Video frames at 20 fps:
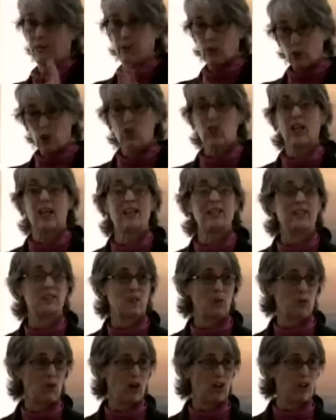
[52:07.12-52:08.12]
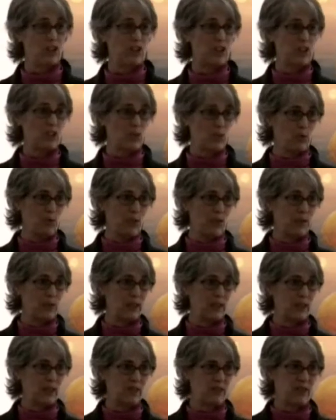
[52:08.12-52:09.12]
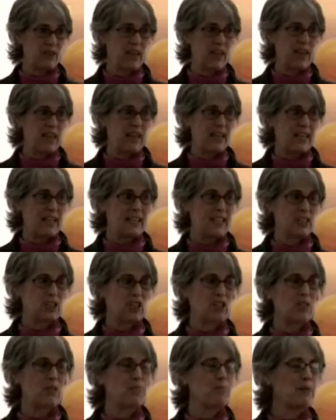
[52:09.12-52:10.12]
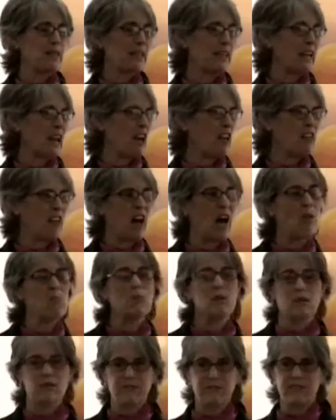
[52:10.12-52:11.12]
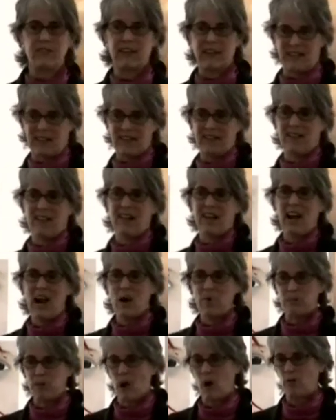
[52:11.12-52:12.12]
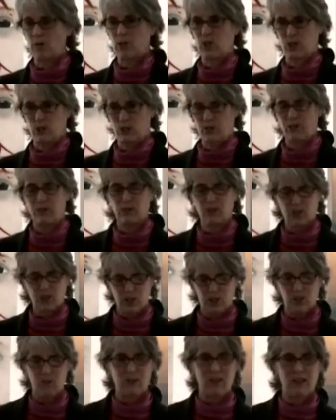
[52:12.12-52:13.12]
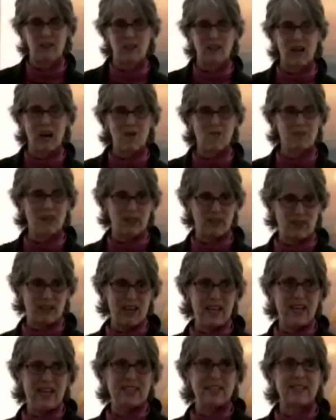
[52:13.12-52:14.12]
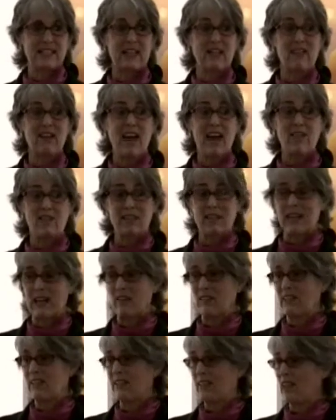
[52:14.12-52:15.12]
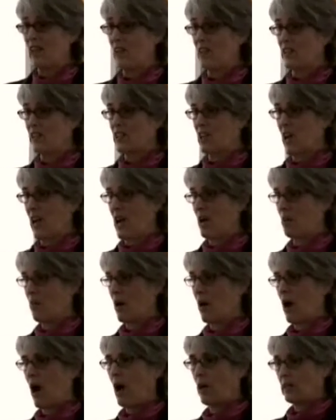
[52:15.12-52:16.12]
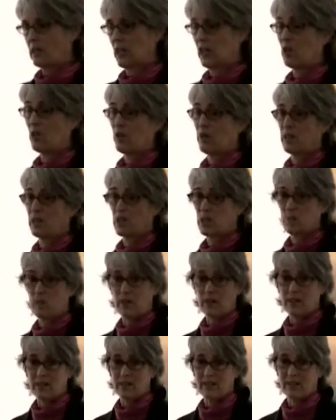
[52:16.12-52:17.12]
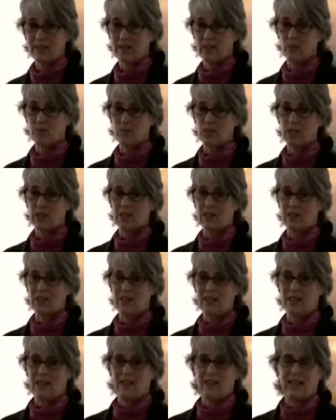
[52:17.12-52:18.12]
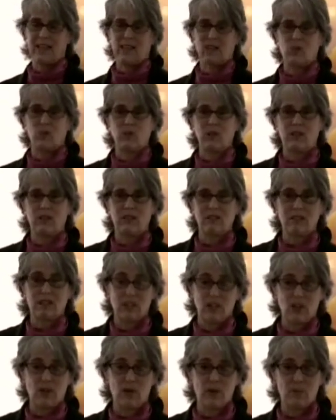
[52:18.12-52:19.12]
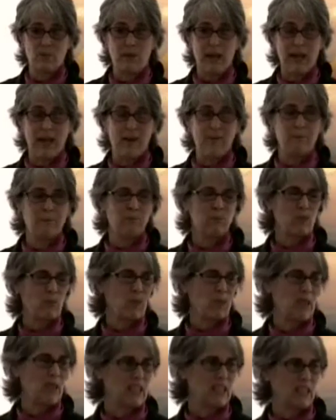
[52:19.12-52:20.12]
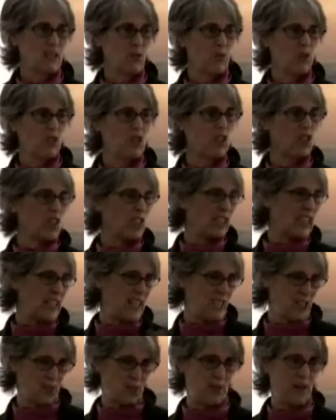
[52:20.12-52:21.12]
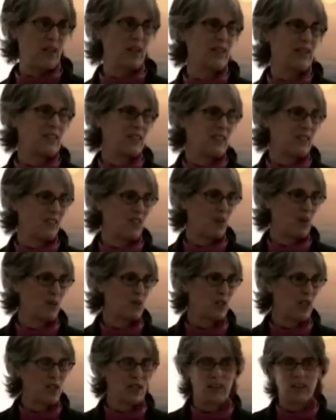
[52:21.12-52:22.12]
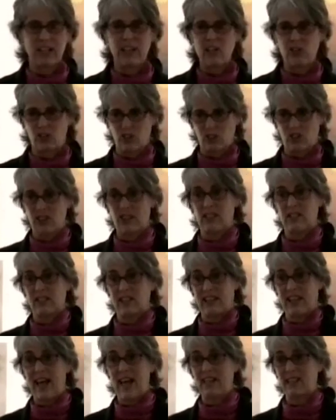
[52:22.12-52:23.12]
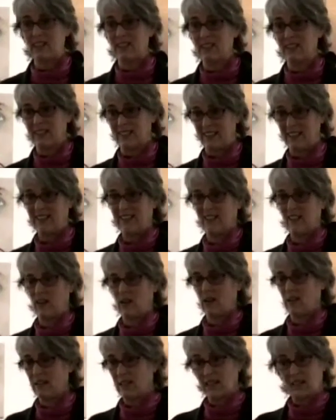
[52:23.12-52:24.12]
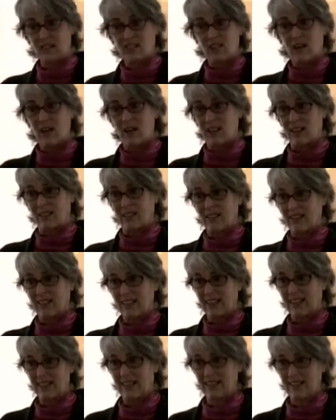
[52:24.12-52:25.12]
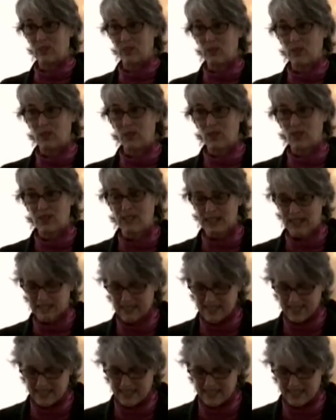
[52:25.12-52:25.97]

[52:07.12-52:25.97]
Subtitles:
our food sheds, our watersheds where we live. It's going to be a lot more fun. I promise you, the food's going to be a lot better. Instead of having everything all the time, I'll tell you, when asparagus comes in, like it will, you know, in May, yes, we're just going to eat asparagus till it comes out our ears. It's that good, you know, and then it's gone. And then we go to the